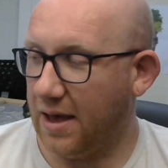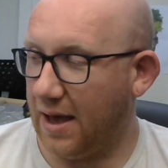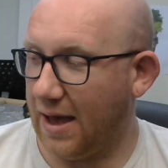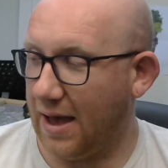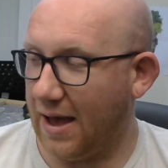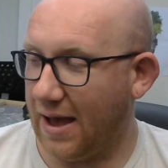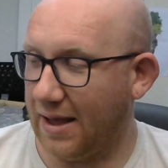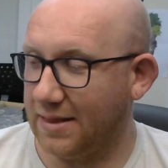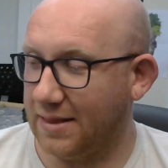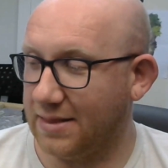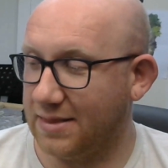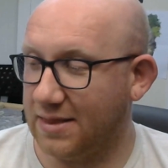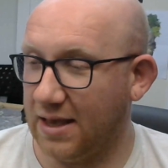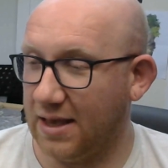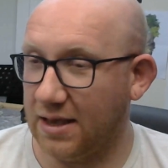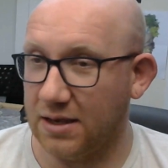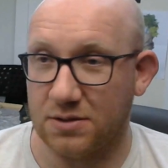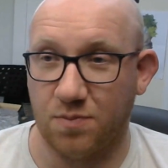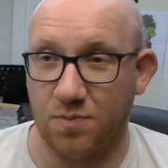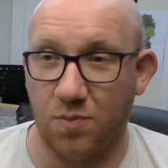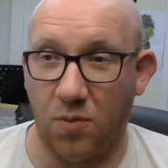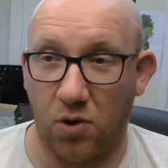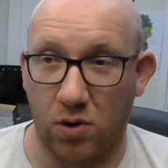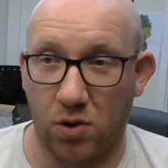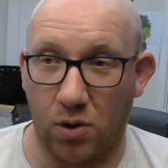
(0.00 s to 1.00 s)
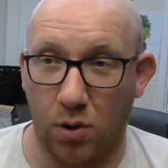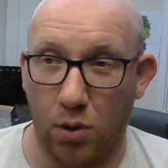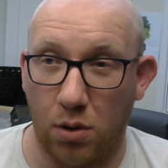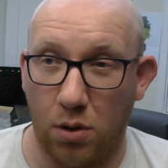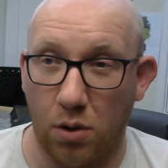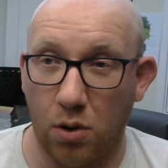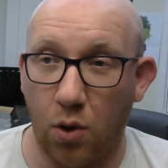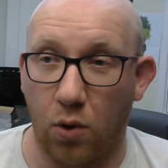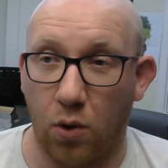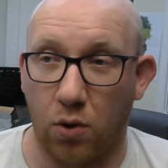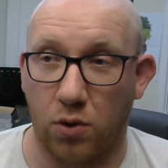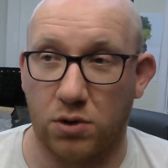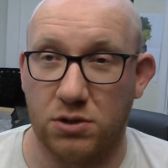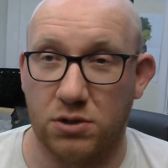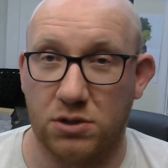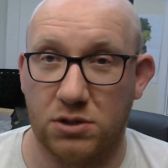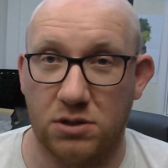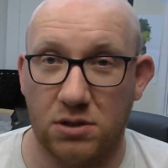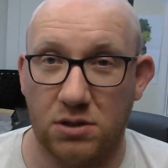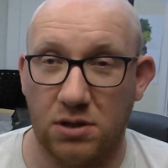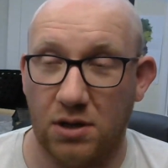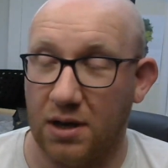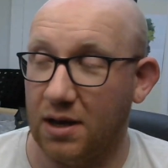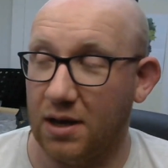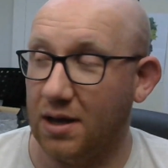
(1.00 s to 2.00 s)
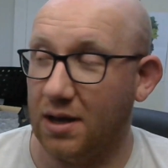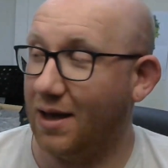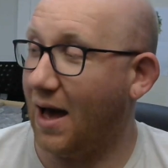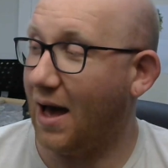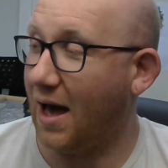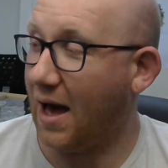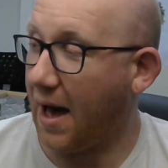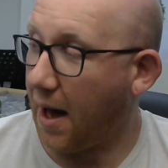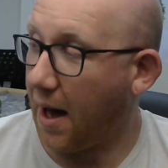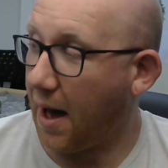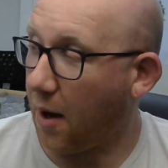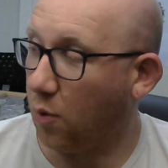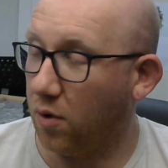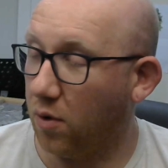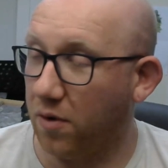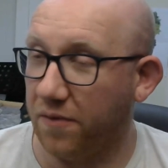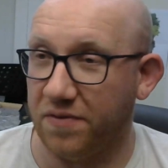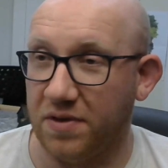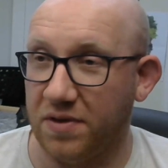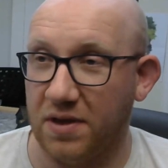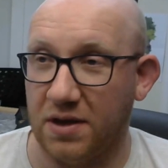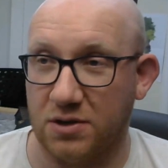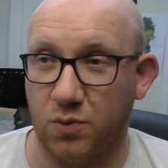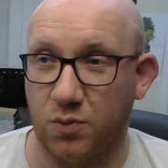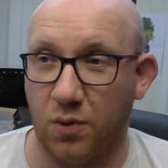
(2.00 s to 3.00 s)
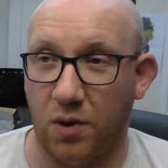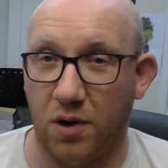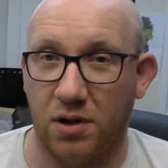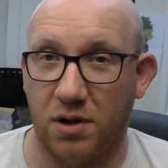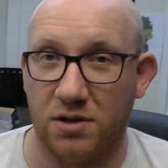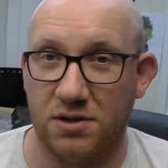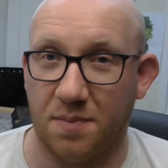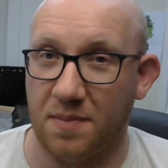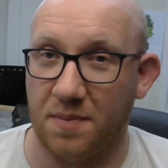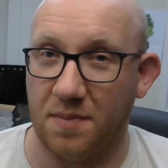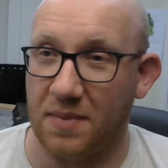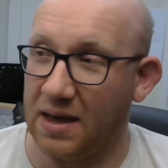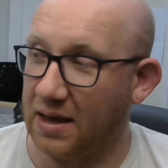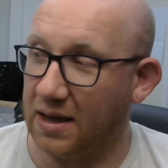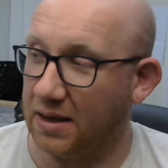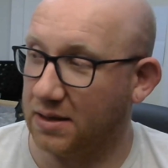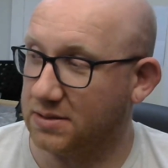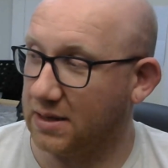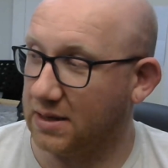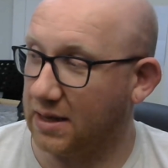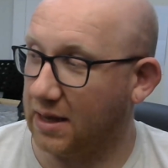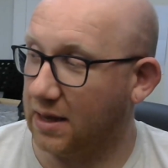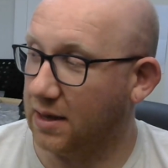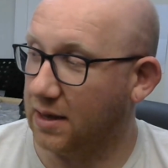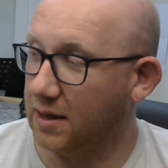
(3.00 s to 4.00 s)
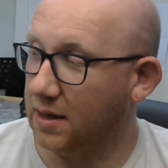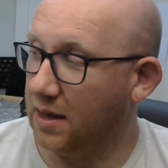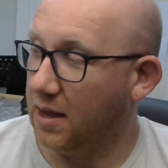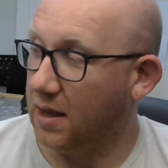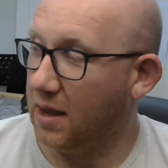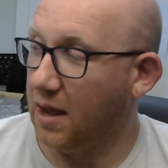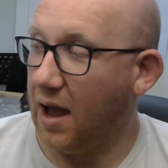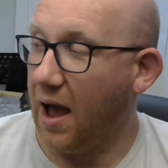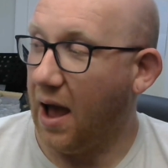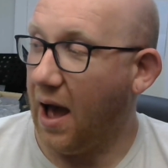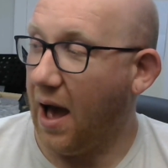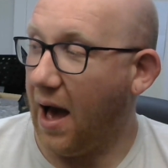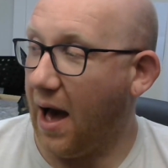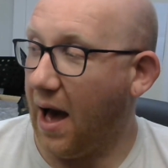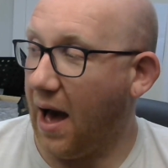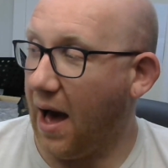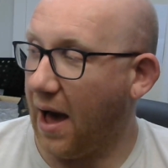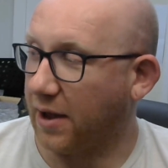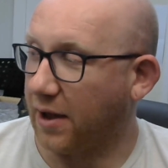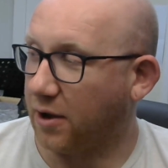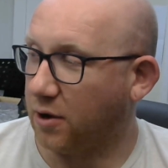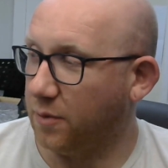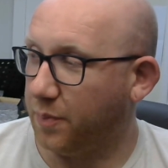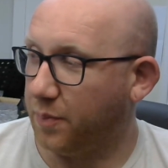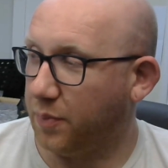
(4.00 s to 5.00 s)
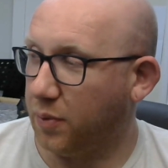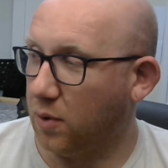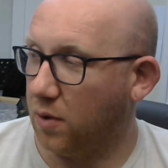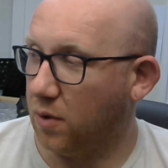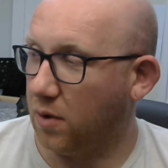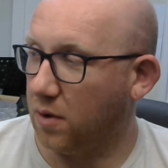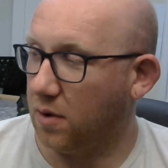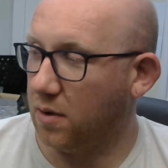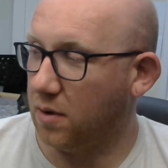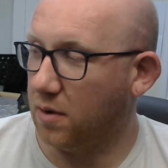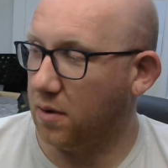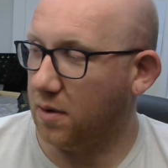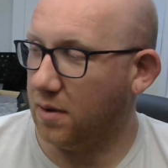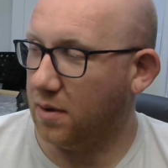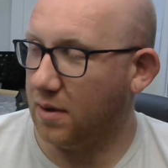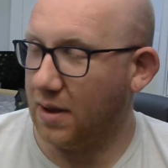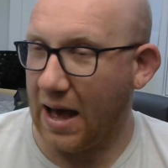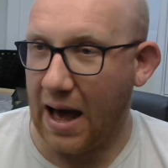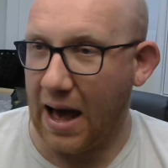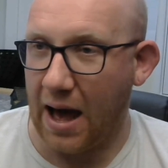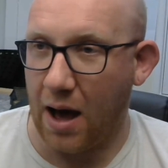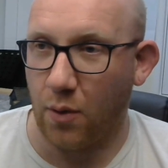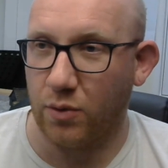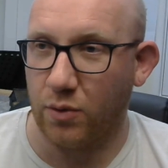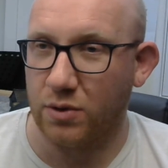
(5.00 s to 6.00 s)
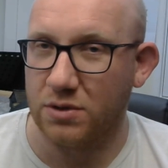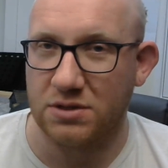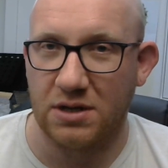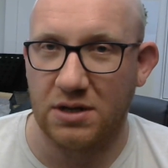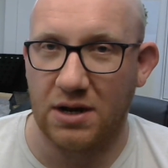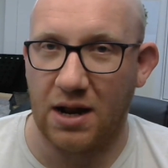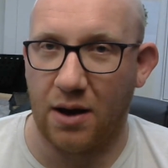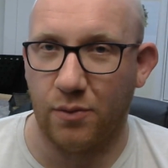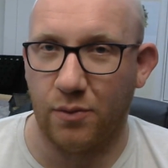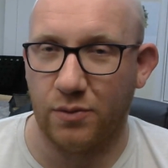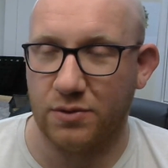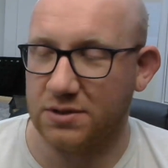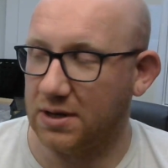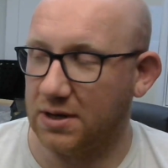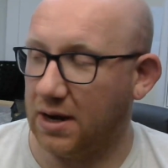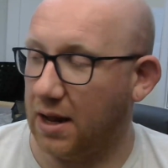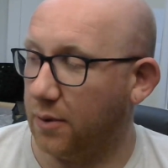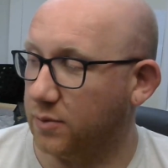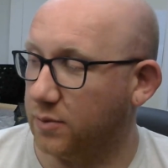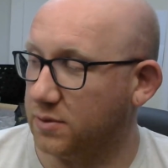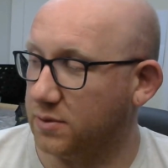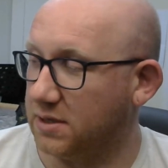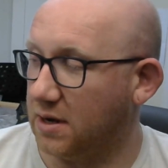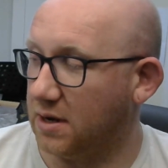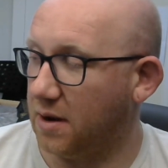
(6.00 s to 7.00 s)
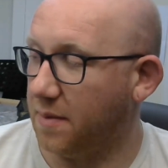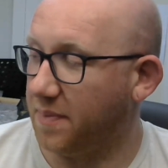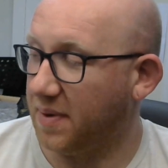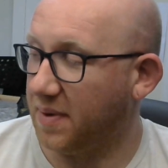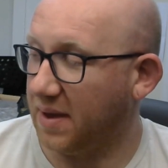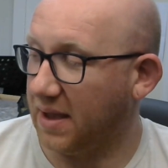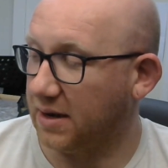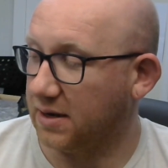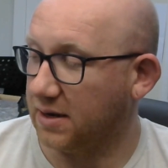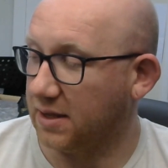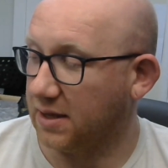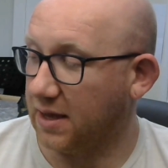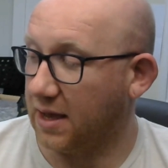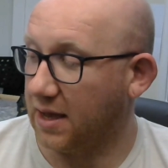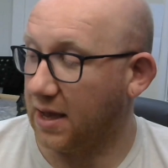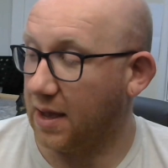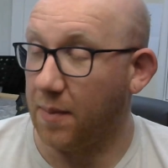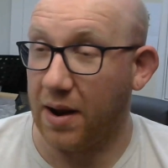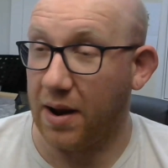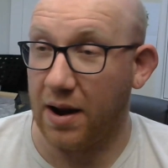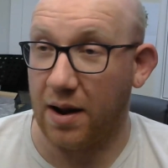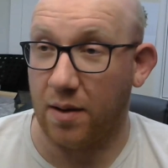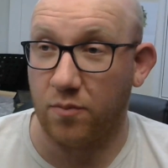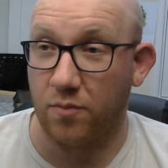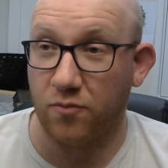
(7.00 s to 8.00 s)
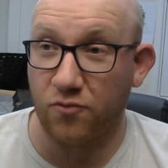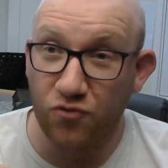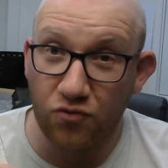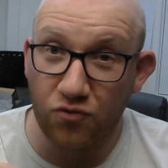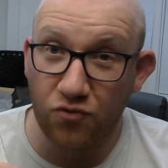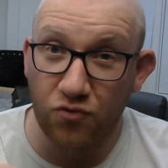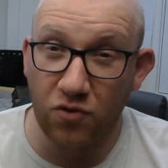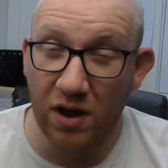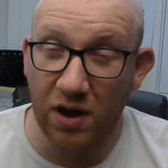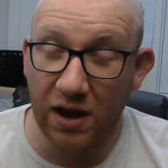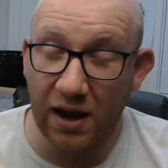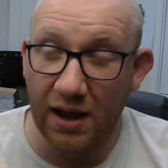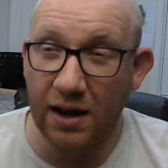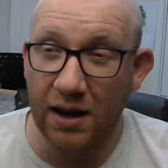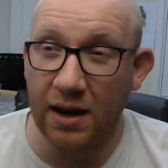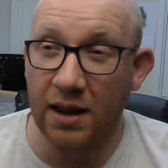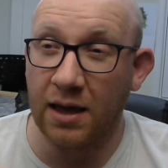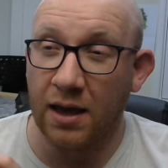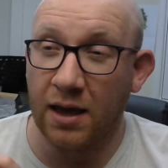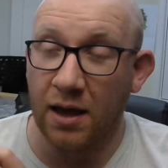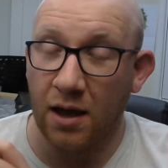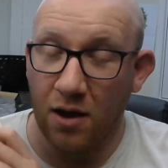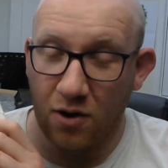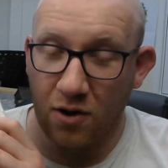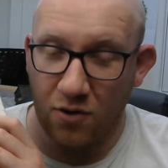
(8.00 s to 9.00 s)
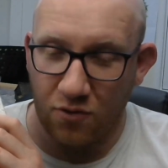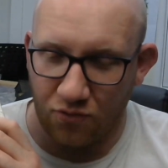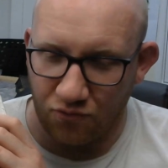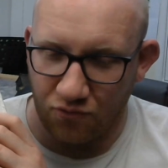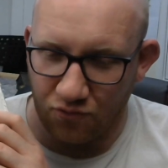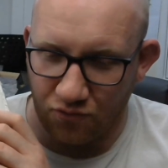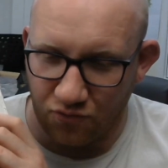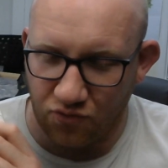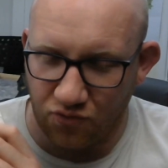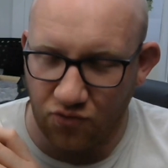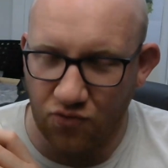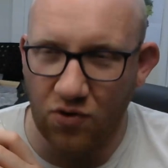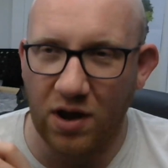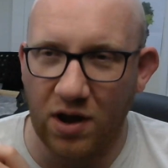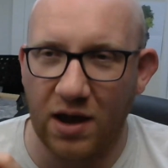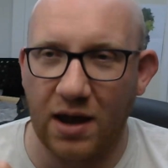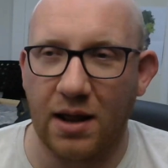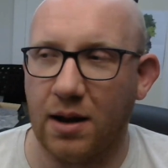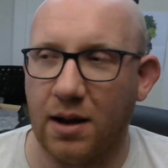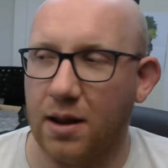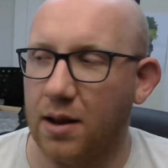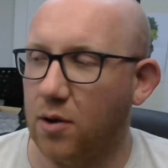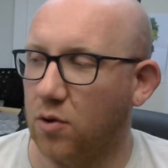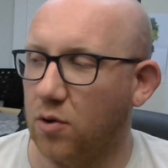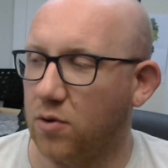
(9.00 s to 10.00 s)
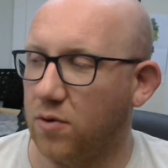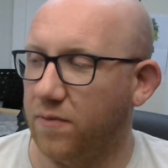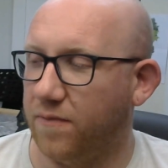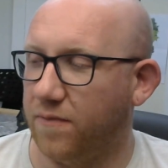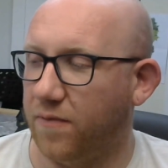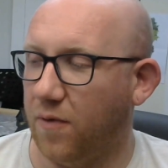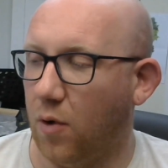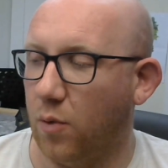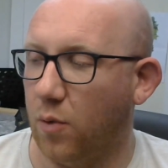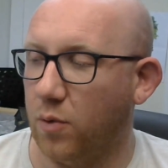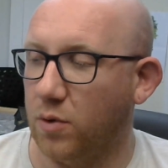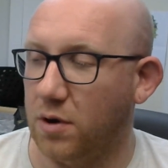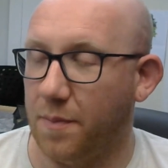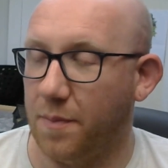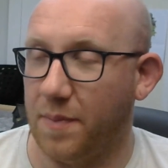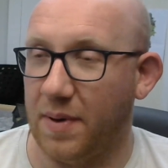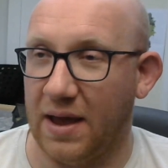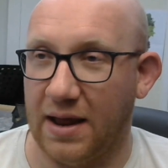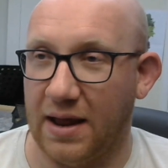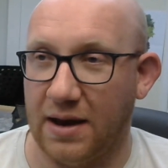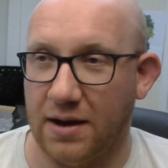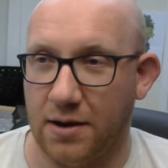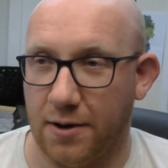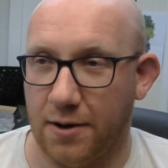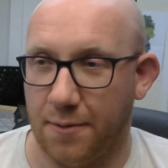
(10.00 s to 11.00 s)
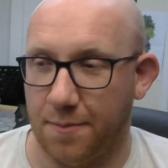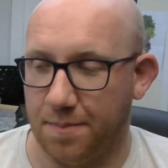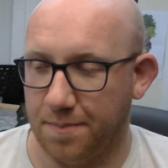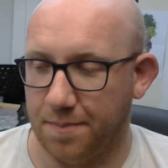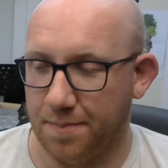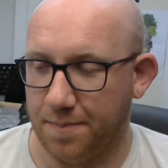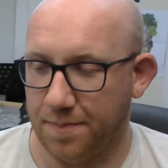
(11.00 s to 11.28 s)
And this model looks out of this world amazing. I could put hours and hours and hours into painting him, and I'm really looking forward to painting him.